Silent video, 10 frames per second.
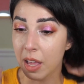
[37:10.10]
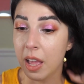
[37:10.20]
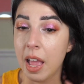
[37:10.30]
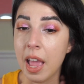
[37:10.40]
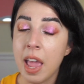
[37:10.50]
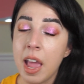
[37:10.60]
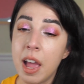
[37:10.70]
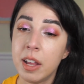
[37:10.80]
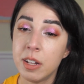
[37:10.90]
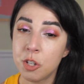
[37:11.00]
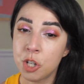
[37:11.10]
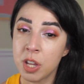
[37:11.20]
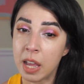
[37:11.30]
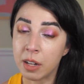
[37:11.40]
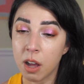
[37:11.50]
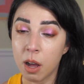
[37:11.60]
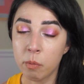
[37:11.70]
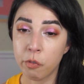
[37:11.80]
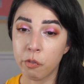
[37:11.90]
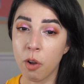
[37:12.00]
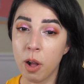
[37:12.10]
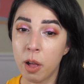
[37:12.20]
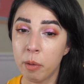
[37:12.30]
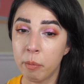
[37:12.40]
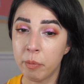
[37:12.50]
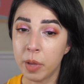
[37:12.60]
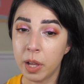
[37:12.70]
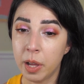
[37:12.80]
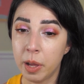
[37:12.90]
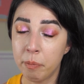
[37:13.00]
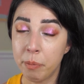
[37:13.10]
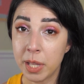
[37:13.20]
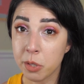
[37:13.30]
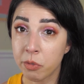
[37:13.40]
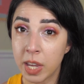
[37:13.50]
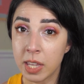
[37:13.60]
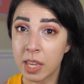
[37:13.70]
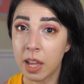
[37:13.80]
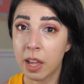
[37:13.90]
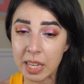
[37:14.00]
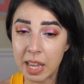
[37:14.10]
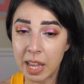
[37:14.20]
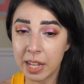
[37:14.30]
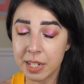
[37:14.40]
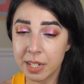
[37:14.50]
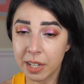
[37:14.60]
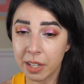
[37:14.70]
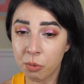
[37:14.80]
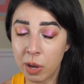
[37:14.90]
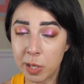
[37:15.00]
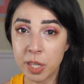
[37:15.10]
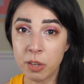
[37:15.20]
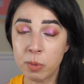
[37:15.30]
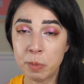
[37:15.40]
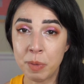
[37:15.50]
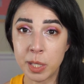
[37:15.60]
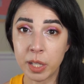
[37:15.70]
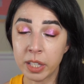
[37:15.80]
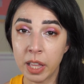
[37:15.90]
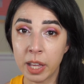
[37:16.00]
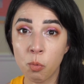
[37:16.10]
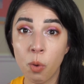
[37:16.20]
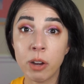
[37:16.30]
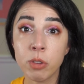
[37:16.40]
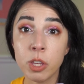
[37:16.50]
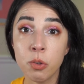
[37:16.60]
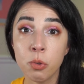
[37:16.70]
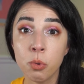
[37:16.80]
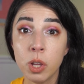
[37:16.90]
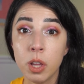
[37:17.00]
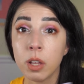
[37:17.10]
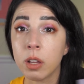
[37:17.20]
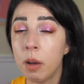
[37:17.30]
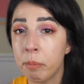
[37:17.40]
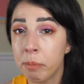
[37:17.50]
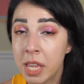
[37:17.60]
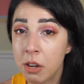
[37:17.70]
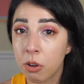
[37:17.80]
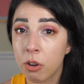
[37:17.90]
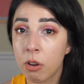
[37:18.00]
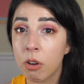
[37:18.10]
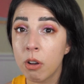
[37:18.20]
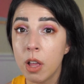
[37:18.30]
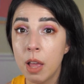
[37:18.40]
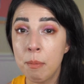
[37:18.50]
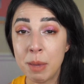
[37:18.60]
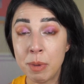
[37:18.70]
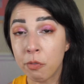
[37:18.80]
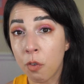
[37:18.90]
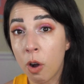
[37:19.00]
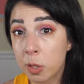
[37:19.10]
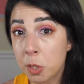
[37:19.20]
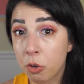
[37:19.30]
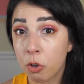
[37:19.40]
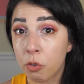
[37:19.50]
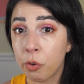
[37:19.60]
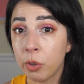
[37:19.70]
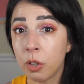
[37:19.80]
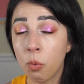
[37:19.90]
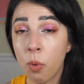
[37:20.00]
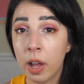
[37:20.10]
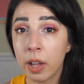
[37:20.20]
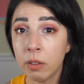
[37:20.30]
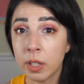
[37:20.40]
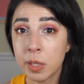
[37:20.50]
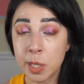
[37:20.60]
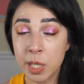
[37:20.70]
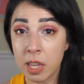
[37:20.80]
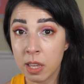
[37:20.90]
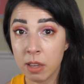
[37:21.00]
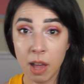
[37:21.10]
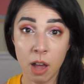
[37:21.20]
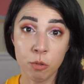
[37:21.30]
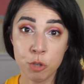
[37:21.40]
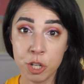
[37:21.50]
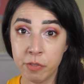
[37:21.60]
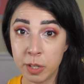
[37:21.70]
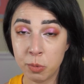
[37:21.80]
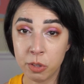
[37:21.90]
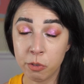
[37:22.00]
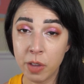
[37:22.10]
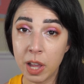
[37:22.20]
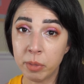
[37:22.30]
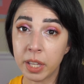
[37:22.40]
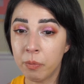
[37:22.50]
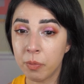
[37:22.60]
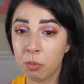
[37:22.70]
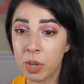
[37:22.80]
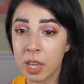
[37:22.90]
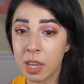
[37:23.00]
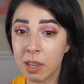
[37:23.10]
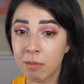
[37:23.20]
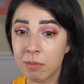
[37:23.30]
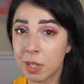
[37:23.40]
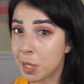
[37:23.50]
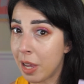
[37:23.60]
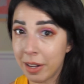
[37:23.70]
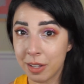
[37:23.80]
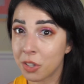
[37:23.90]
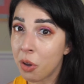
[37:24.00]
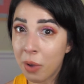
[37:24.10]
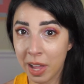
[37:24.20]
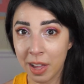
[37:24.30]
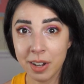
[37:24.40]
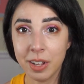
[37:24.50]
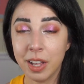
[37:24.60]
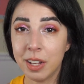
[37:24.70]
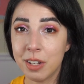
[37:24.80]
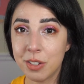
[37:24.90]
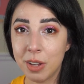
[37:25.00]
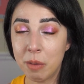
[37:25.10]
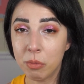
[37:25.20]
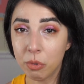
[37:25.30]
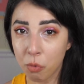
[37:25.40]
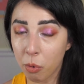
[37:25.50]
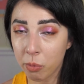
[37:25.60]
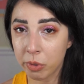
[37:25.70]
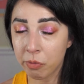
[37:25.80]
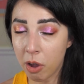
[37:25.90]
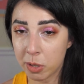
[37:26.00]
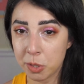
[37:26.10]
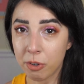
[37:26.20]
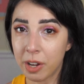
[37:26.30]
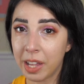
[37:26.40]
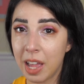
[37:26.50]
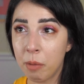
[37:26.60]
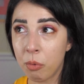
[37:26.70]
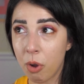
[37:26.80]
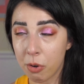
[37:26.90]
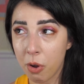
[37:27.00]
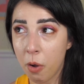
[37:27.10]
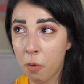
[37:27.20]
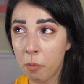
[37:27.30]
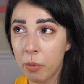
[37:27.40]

And she had come from Pennsylvania, and the rescue was basically like, why don't you come meet her, maybe foster her for a little while and see how she fits with your family. We decided to go ahead and move forward with fostering and brought her home.